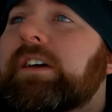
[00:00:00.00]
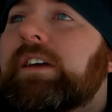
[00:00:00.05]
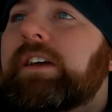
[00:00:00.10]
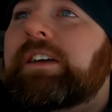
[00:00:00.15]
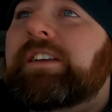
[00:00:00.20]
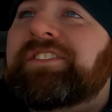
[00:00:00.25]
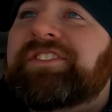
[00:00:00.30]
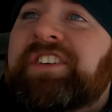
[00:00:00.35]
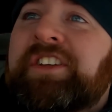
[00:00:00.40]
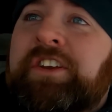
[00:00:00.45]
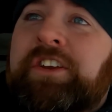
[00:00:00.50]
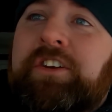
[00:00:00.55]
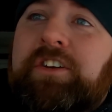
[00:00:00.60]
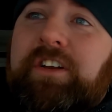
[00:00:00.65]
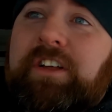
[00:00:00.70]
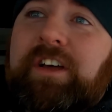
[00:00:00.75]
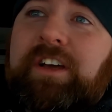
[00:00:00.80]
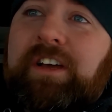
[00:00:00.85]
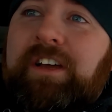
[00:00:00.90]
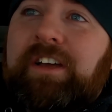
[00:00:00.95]
continue
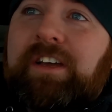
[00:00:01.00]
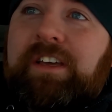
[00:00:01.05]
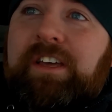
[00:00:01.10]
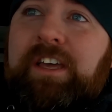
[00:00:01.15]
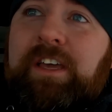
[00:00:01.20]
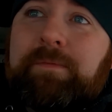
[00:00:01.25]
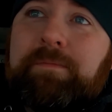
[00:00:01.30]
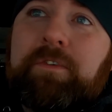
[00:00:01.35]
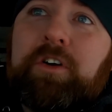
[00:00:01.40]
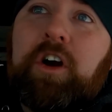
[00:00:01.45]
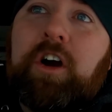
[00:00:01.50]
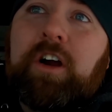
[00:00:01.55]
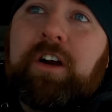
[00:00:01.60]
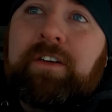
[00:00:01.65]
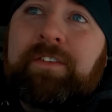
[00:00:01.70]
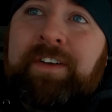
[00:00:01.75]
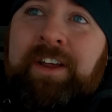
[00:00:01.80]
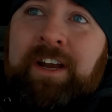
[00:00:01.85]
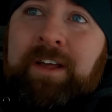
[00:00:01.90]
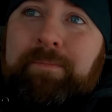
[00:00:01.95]
to keep
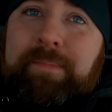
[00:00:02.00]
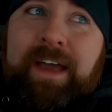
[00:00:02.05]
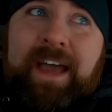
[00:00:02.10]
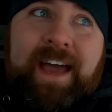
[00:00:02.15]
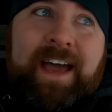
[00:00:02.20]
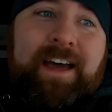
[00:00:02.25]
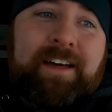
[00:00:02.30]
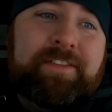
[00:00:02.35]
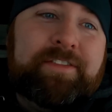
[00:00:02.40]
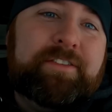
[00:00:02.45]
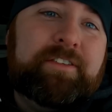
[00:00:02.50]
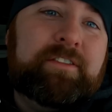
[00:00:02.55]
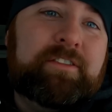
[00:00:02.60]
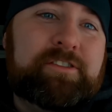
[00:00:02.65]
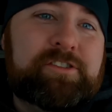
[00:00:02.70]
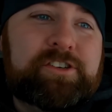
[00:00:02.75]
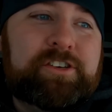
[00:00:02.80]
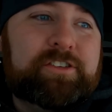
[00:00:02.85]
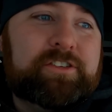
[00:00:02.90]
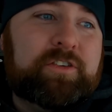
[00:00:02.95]
carving a path,
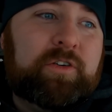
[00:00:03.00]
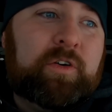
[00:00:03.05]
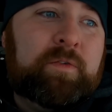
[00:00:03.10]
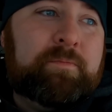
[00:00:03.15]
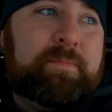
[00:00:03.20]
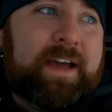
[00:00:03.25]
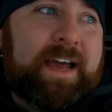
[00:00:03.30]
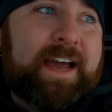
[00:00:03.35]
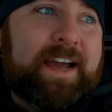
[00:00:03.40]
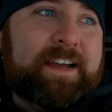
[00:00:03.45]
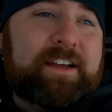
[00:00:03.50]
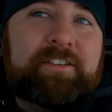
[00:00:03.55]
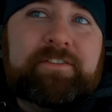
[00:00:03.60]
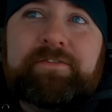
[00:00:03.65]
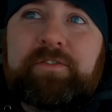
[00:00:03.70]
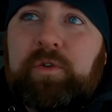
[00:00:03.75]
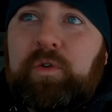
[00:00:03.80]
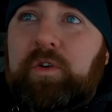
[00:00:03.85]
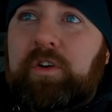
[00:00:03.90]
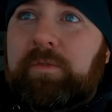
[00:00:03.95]
just going back and
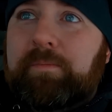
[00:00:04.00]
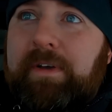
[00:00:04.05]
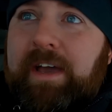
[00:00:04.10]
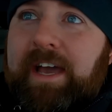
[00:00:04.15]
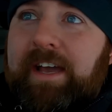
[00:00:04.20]
forth,